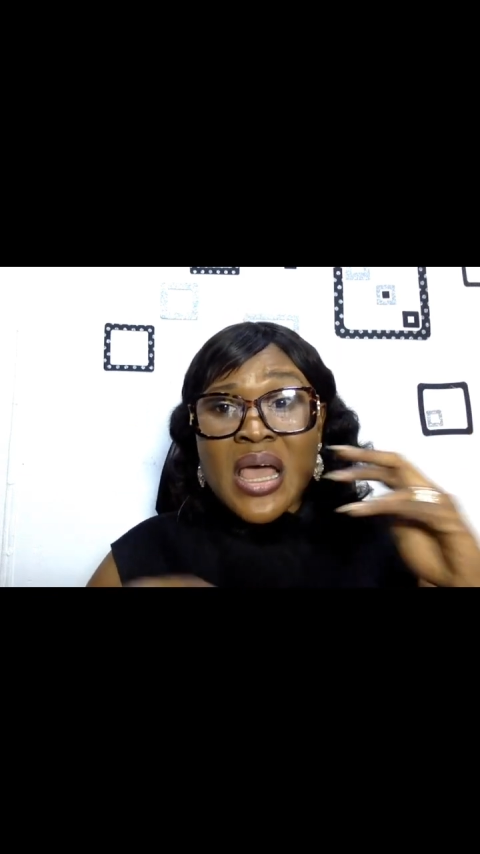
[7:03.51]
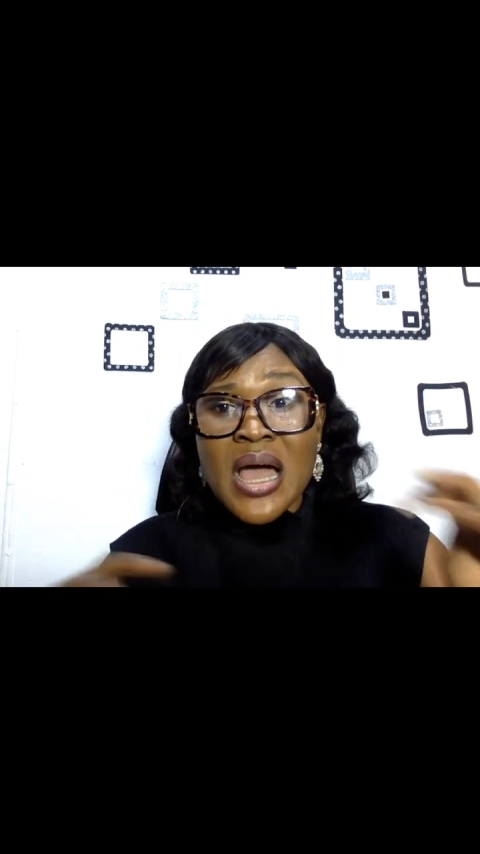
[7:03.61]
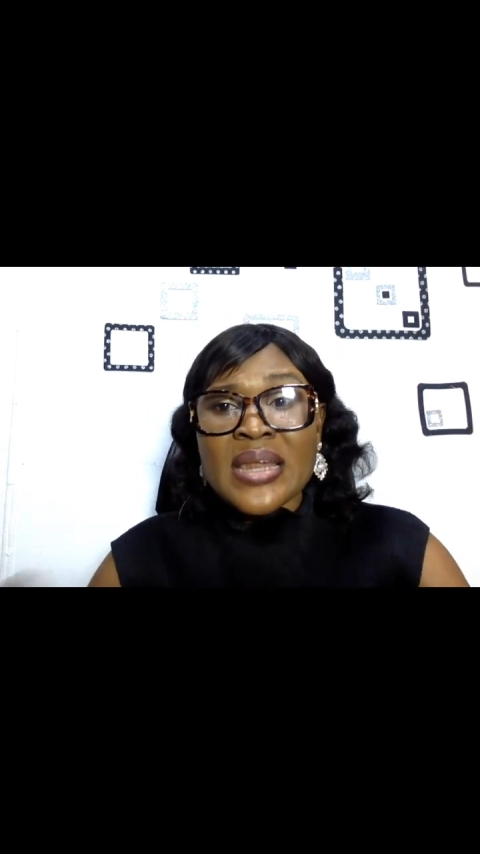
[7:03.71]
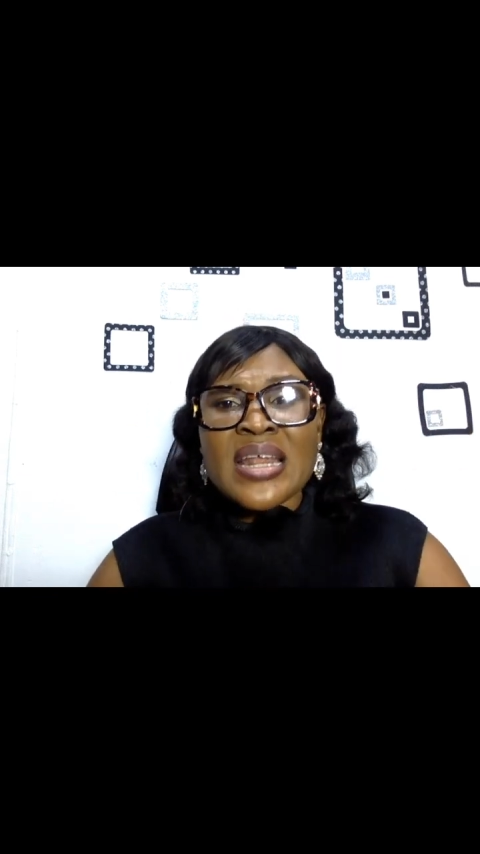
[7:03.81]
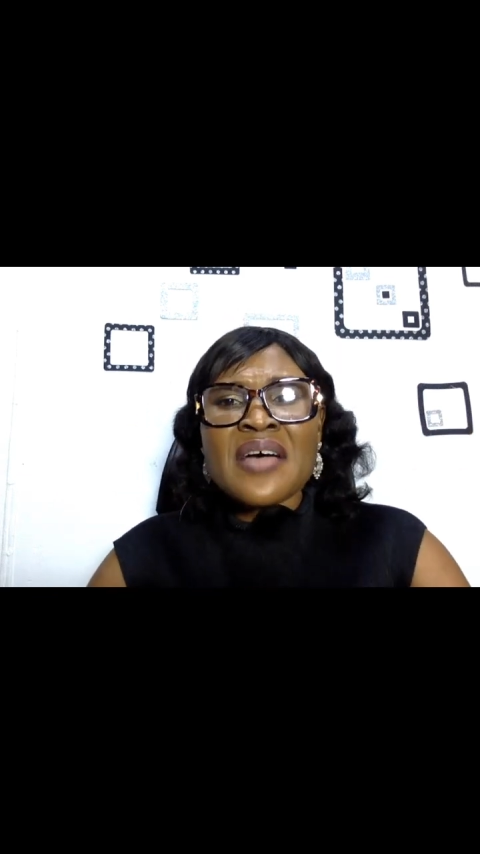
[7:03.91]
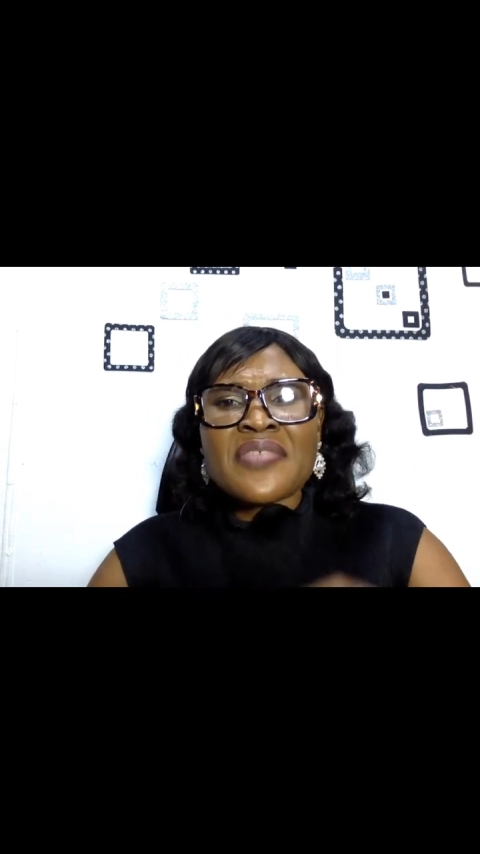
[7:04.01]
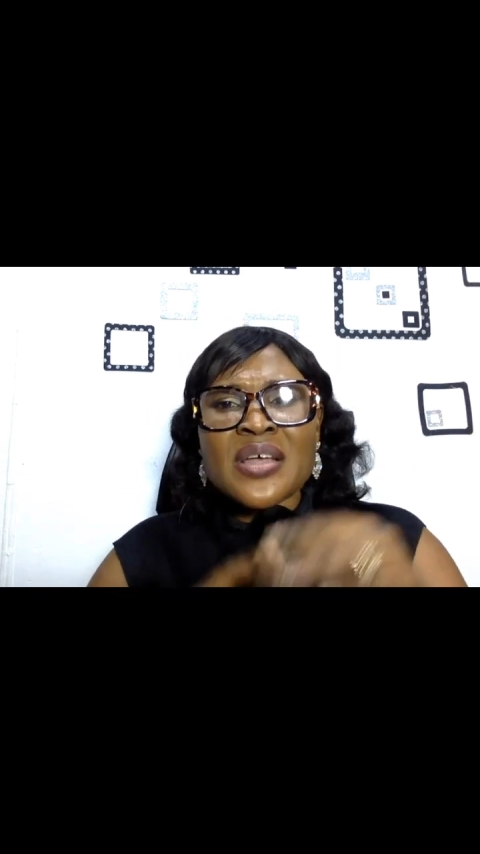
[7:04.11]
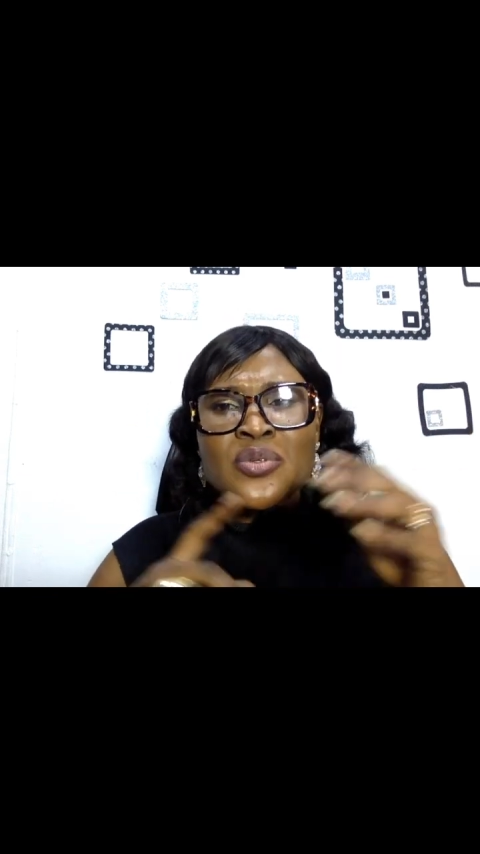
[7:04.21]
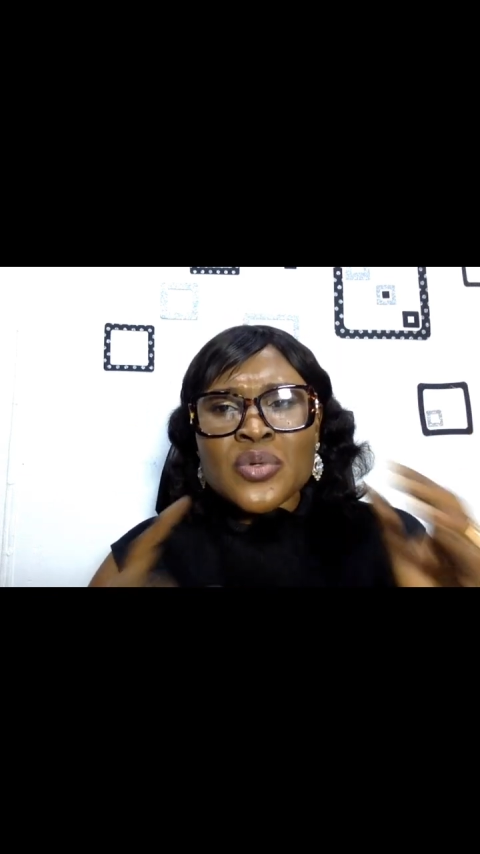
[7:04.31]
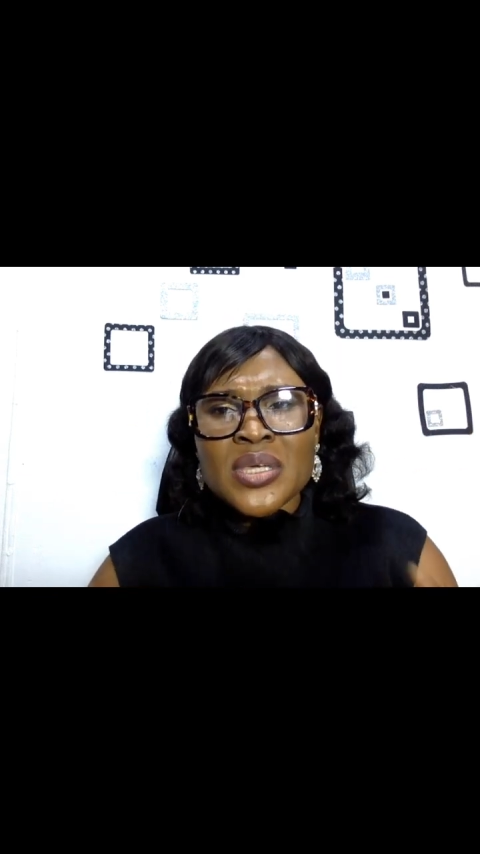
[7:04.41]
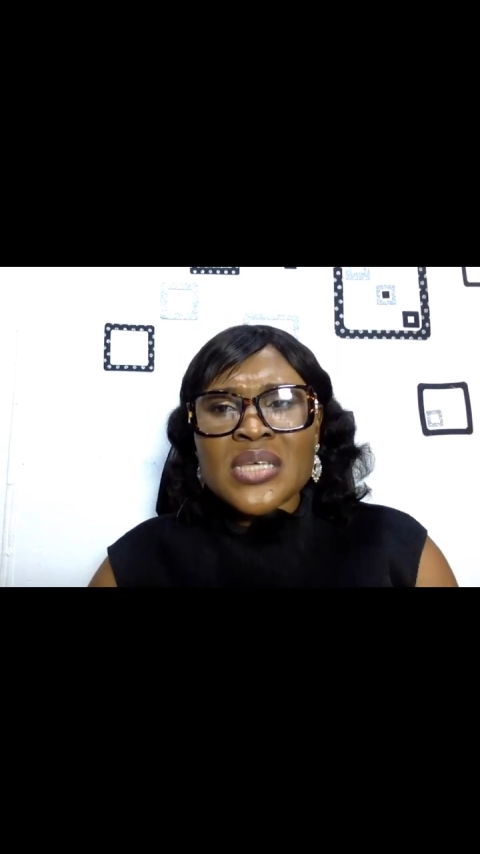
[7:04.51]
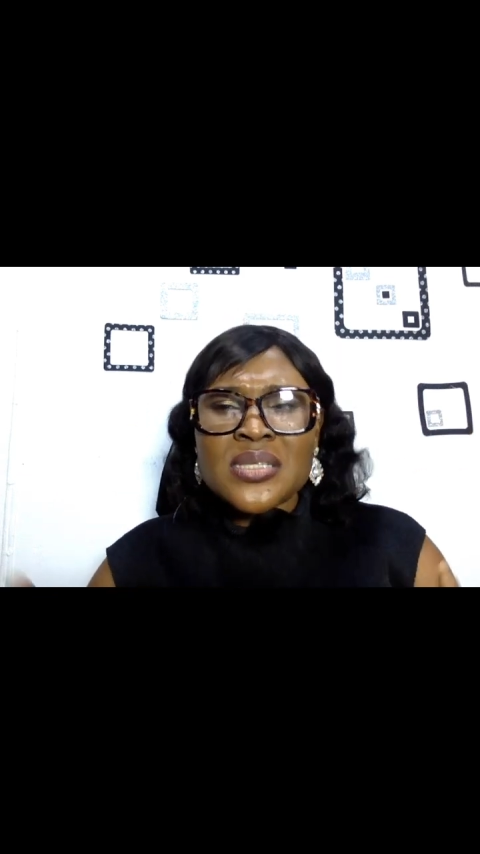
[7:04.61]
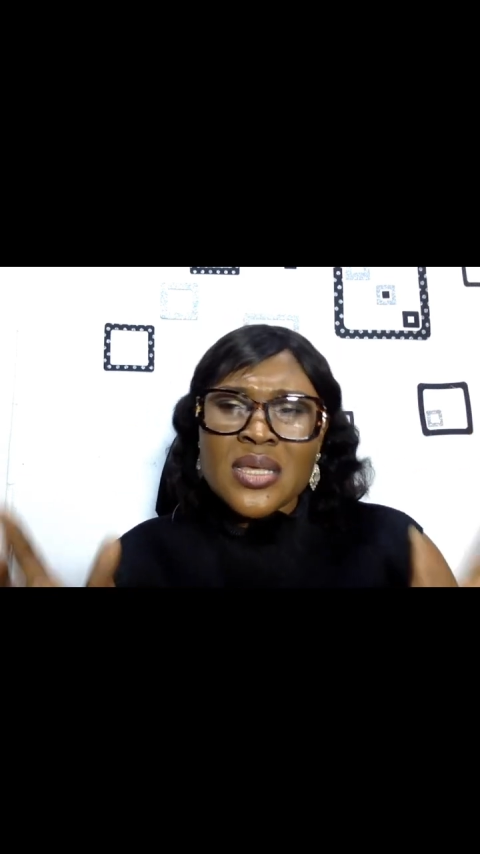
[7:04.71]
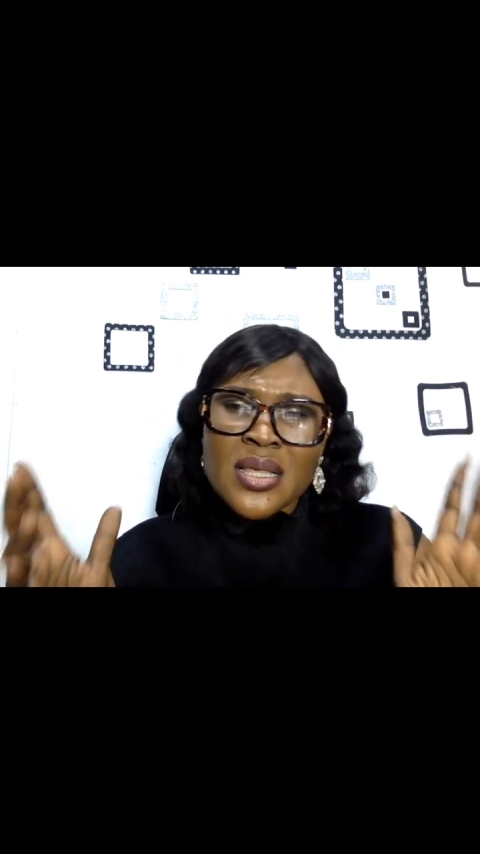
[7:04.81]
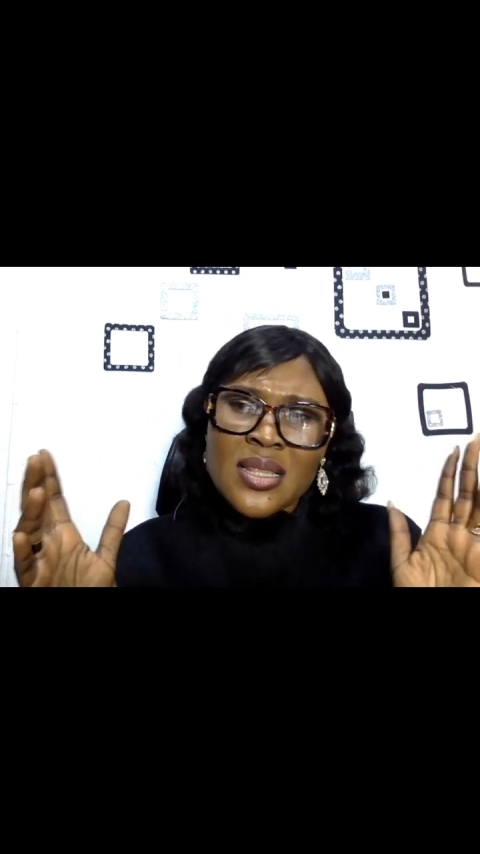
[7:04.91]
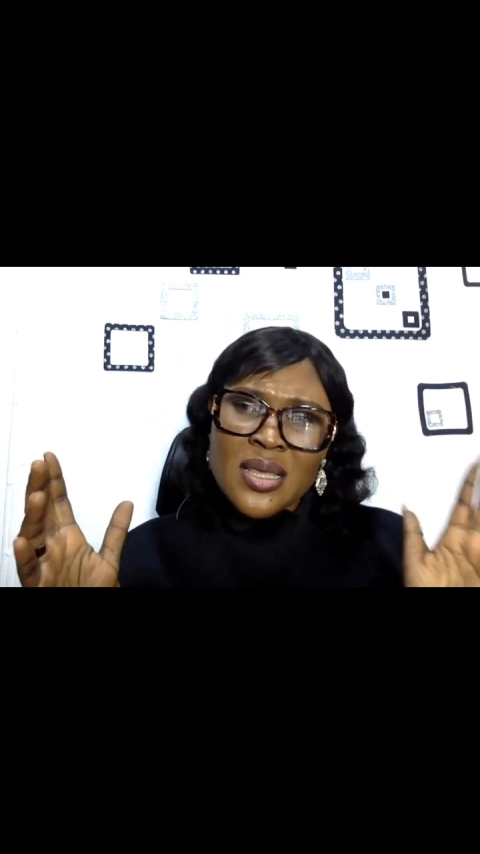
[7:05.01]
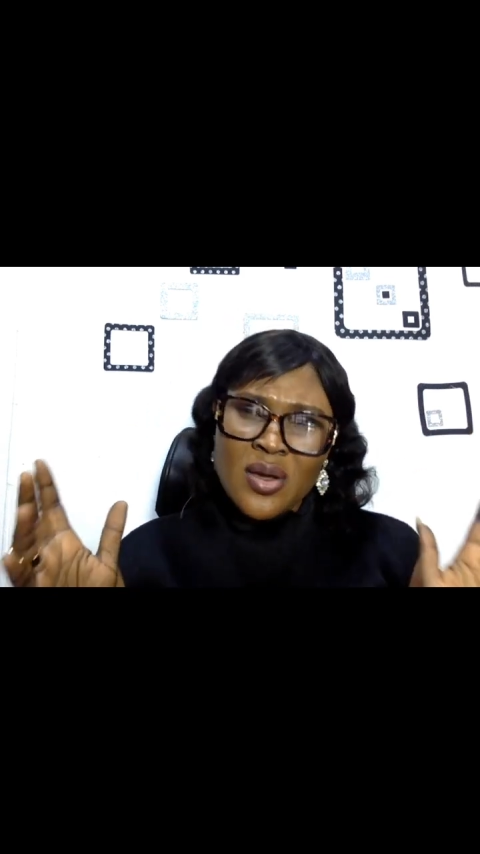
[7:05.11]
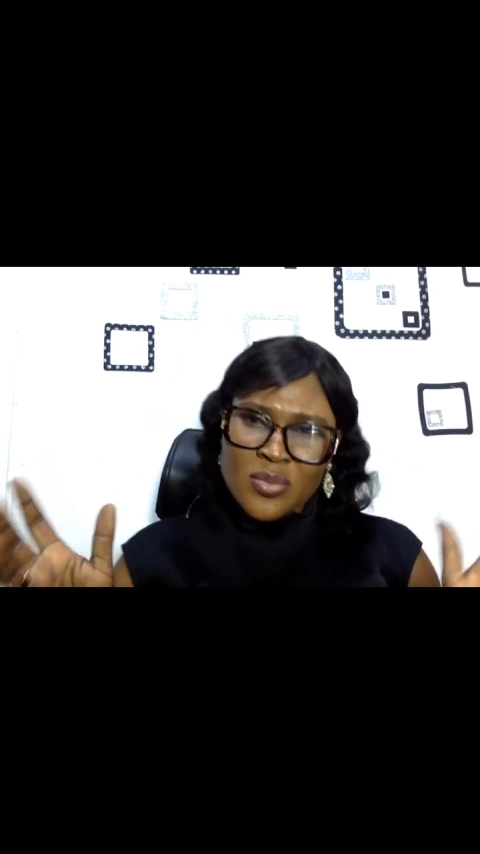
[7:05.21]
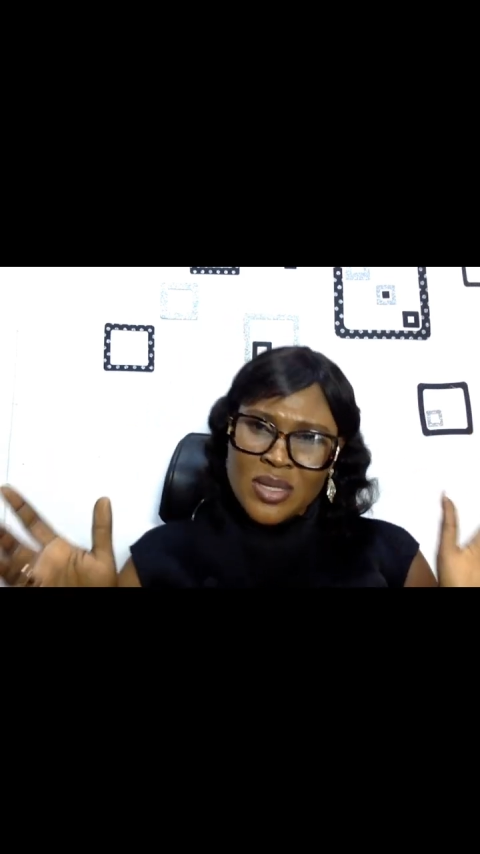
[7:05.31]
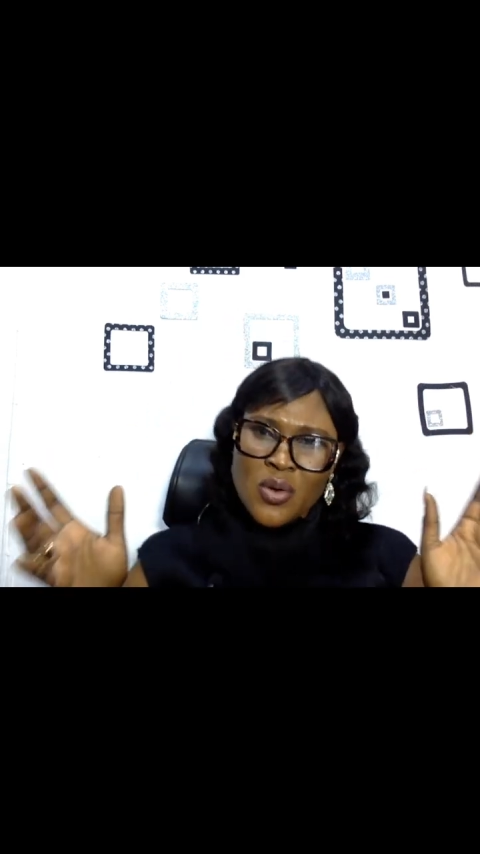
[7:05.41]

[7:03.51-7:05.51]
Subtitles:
And then after 2 years they come that,